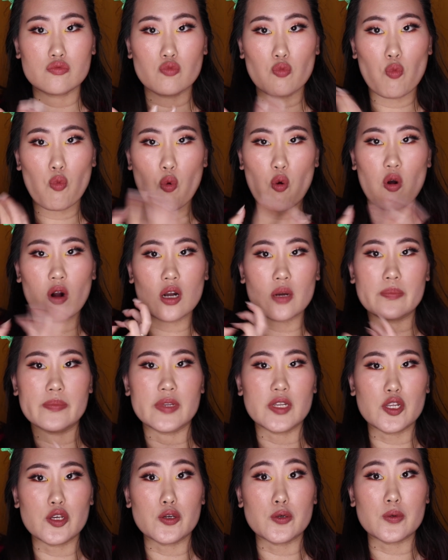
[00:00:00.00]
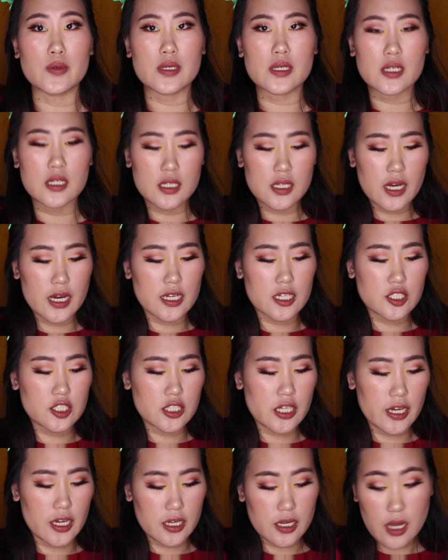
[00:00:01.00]
warm nude kind of
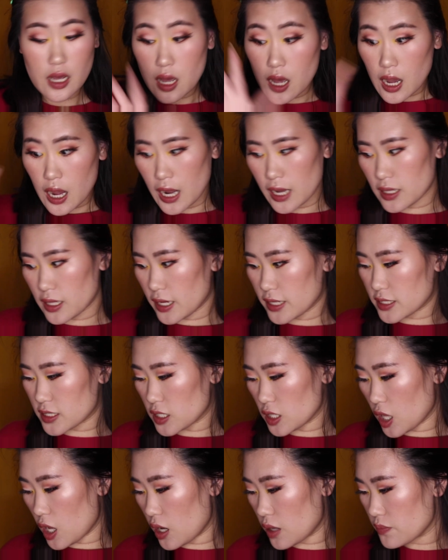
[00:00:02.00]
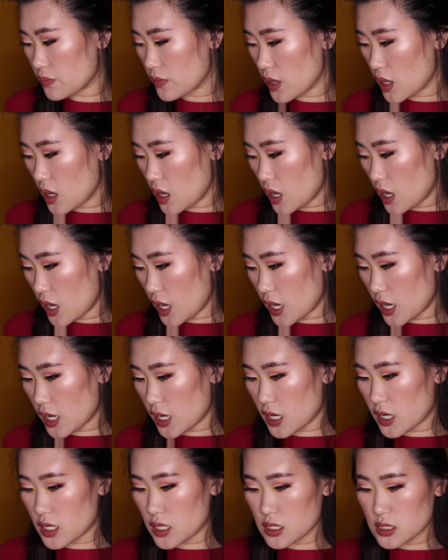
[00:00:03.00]
shade. I like it a lot.
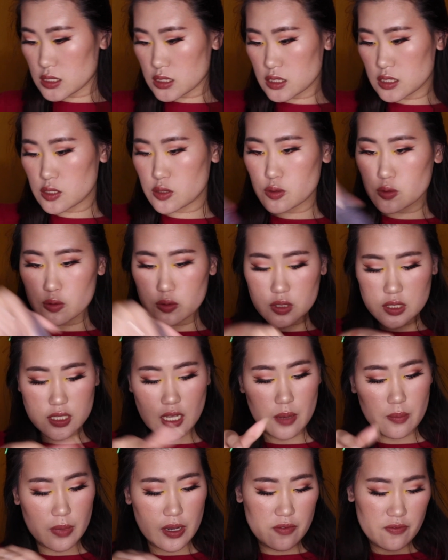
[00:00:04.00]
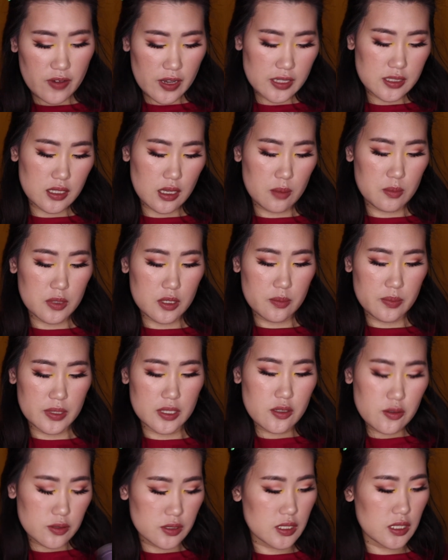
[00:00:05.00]
And to set my face, I'm going to
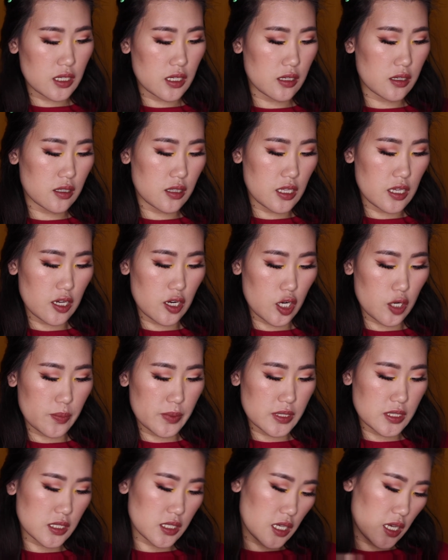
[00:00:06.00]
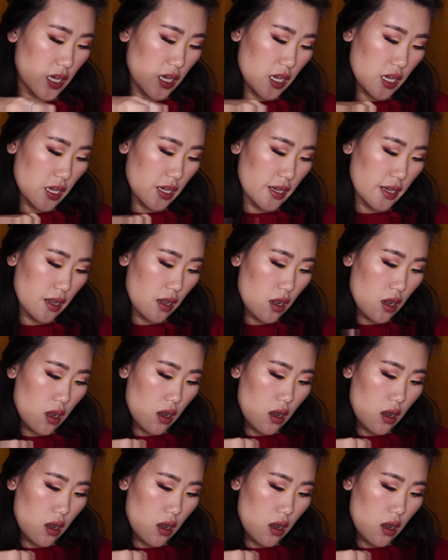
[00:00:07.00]
be using the Urban Decay